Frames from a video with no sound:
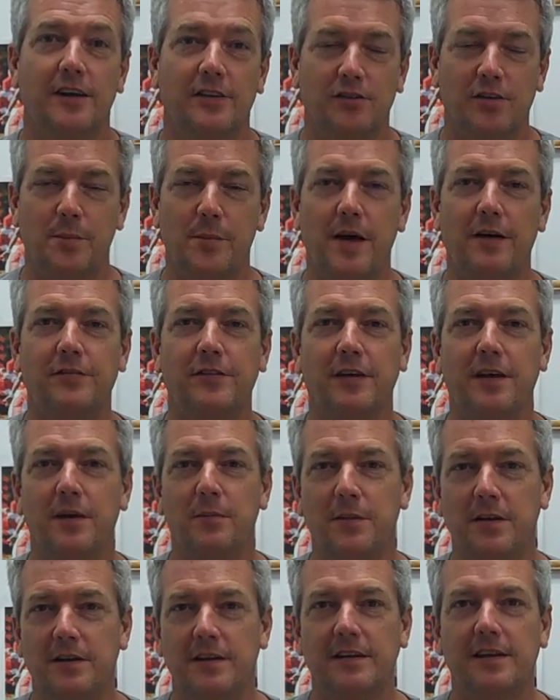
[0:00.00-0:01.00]
Some have to
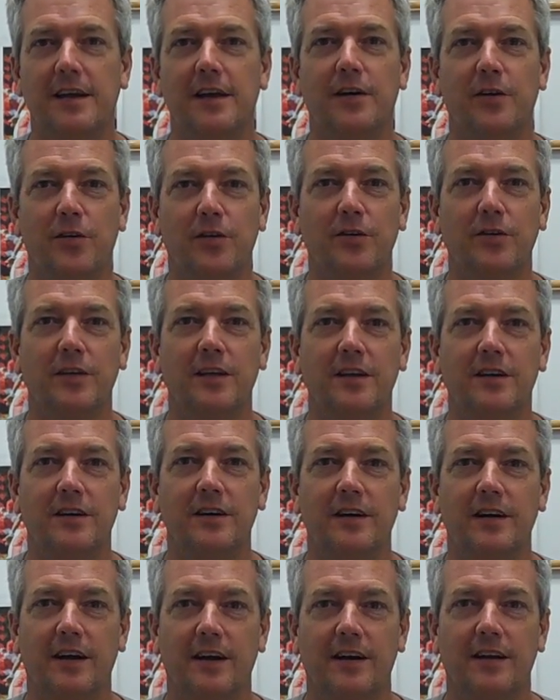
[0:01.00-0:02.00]
come in a day
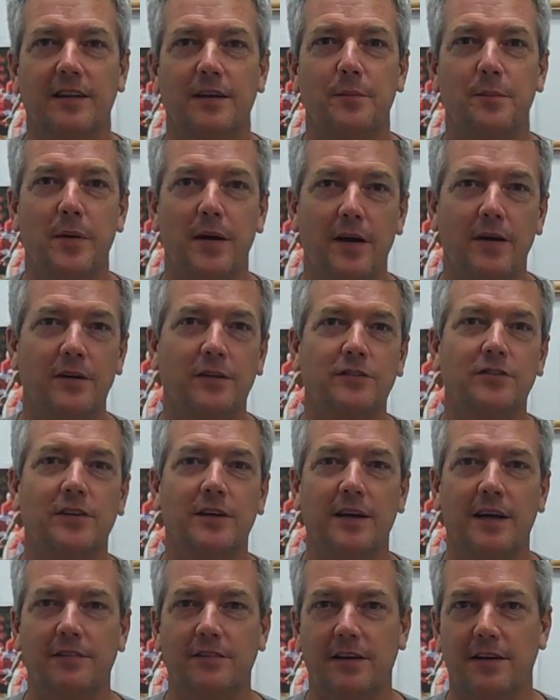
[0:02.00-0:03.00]
earlier. Their parents,
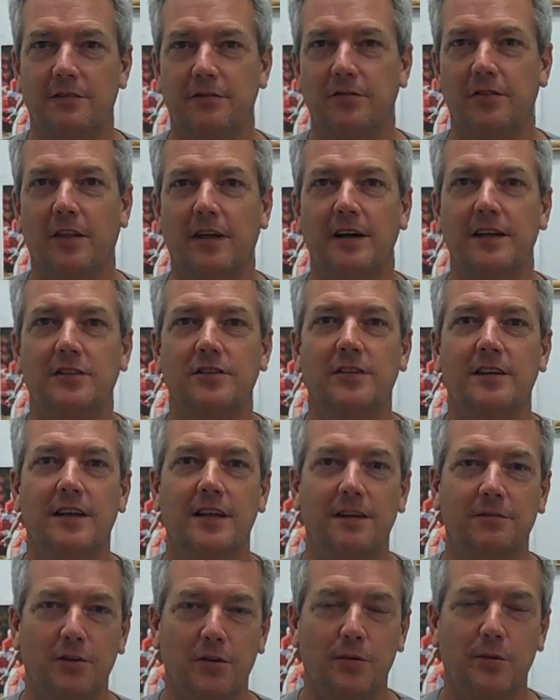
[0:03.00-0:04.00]
they have to have flights, and they
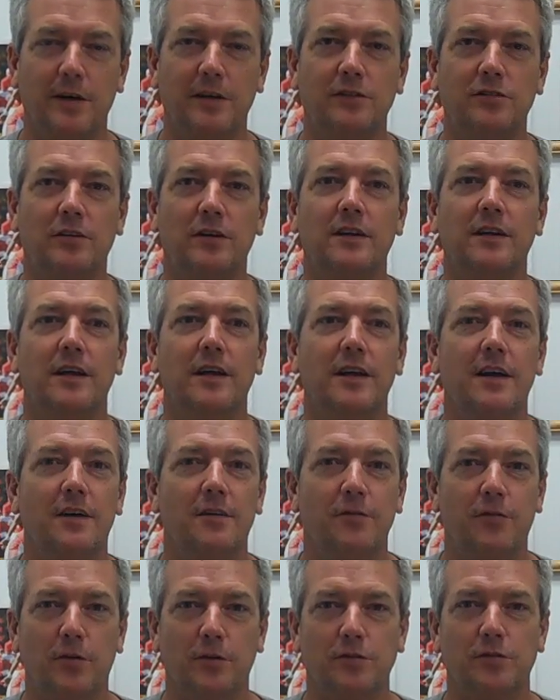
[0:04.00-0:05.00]
have to arrange
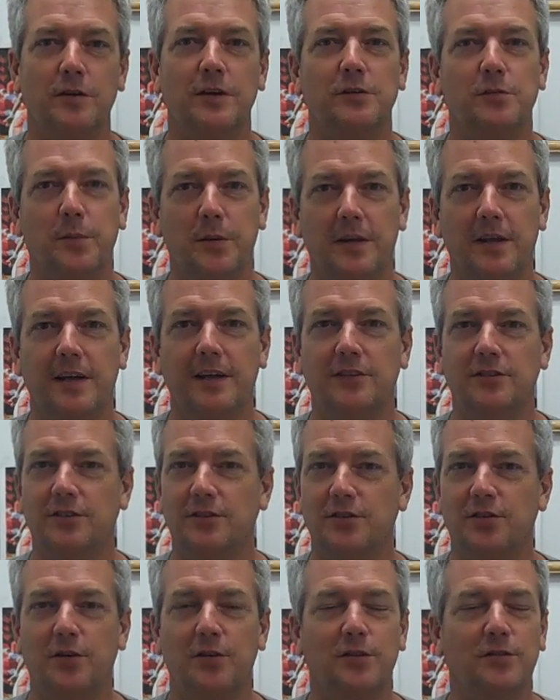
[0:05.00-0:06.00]
for
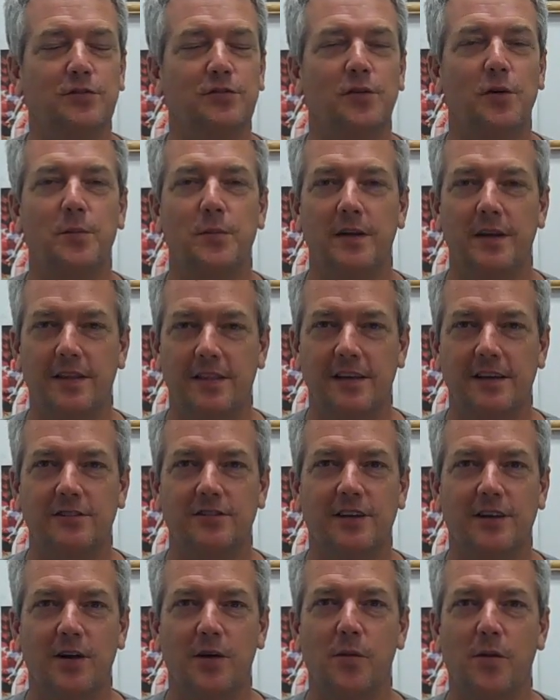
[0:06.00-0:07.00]
transportation. So there's so many things
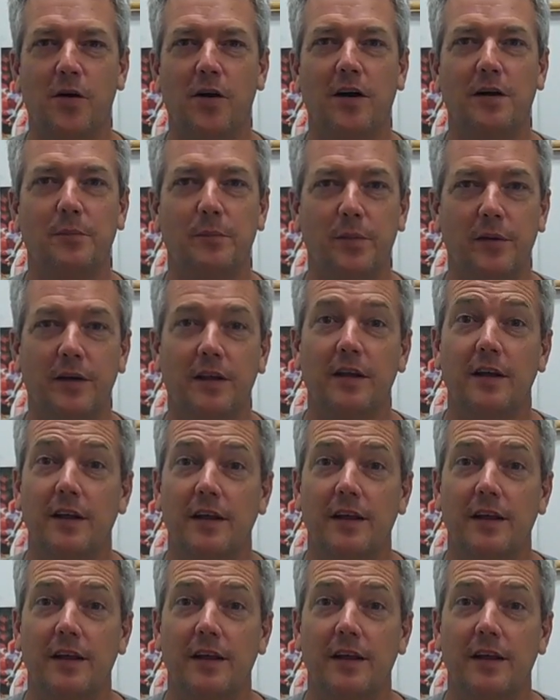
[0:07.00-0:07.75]
that go on, but